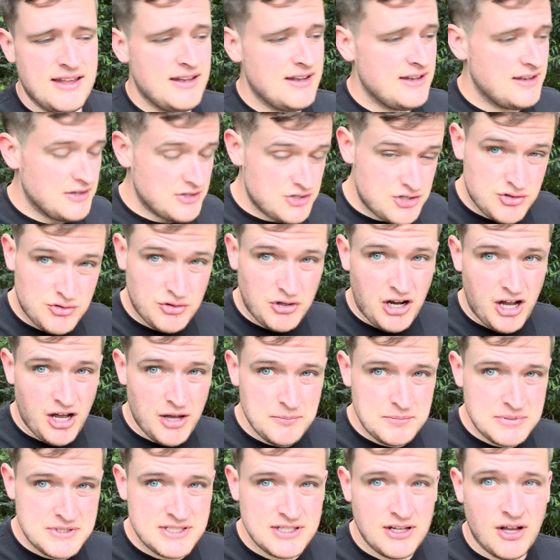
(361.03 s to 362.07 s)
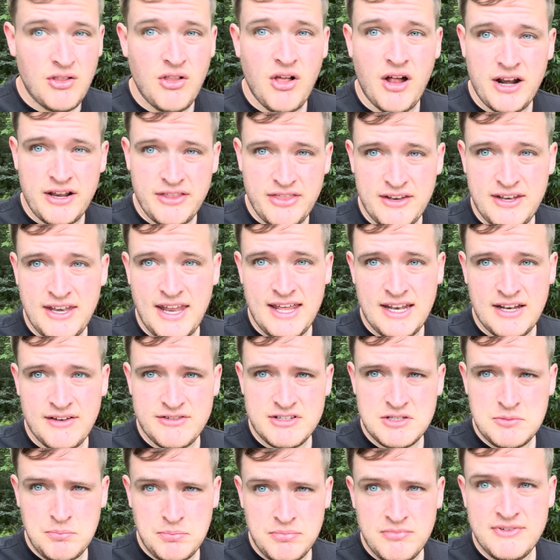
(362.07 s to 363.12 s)
shrubs, a lot of the
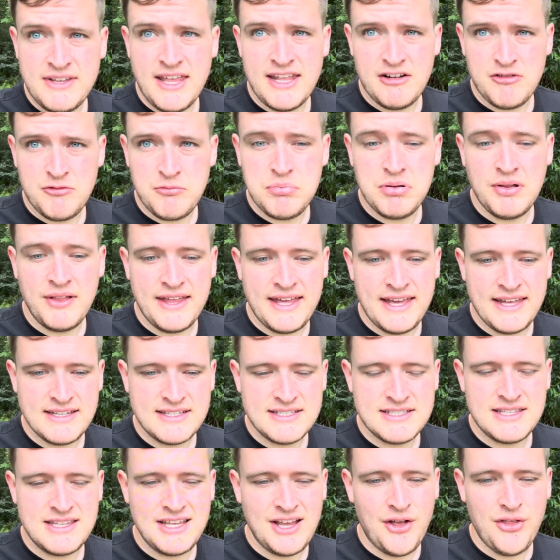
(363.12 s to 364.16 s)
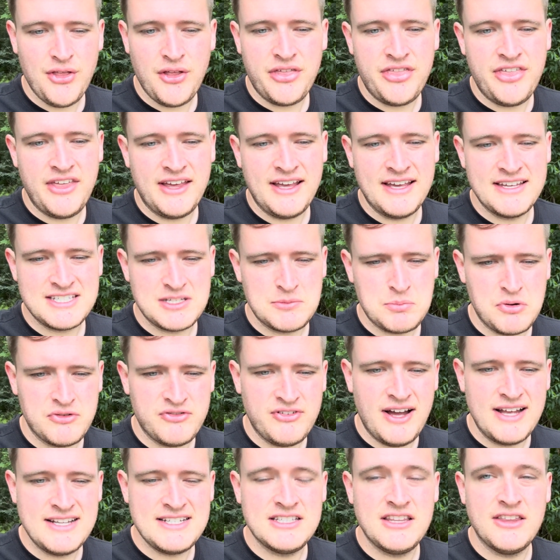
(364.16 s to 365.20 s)
native plants. The other thing is it
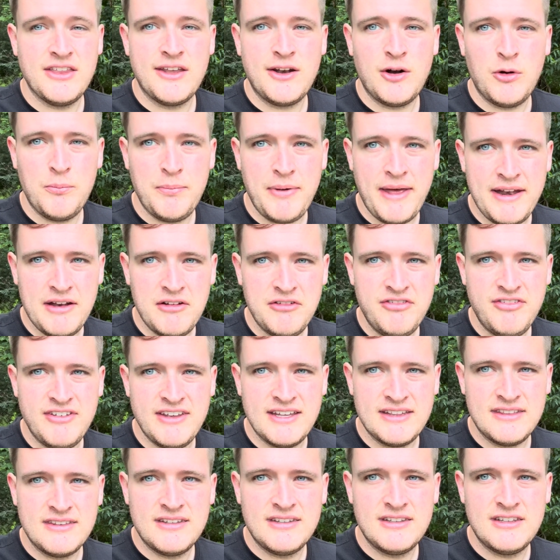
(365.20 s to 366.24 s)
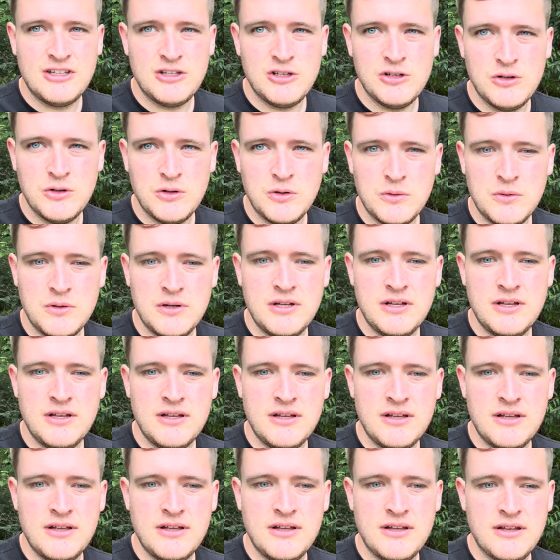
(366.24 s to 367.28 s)
provides little benefit to,
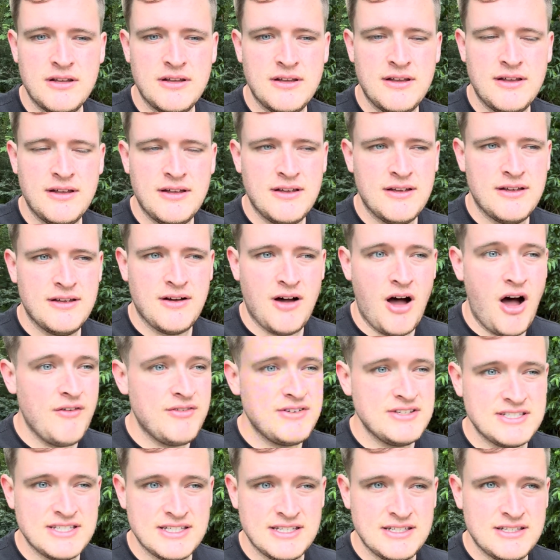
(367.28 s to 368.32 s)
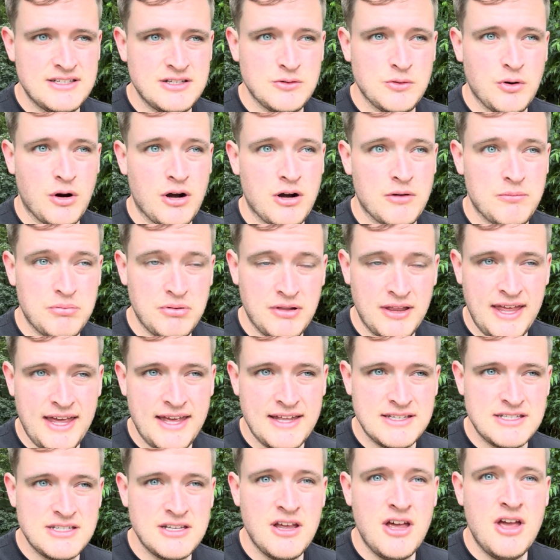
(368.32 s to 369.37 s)
obviously to our
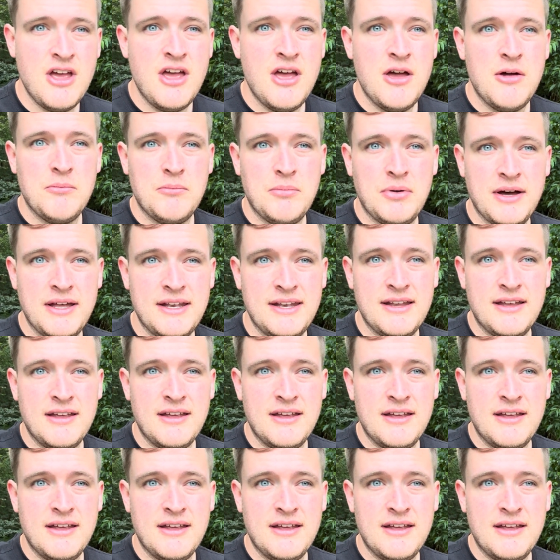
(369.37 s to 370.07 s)
plants, but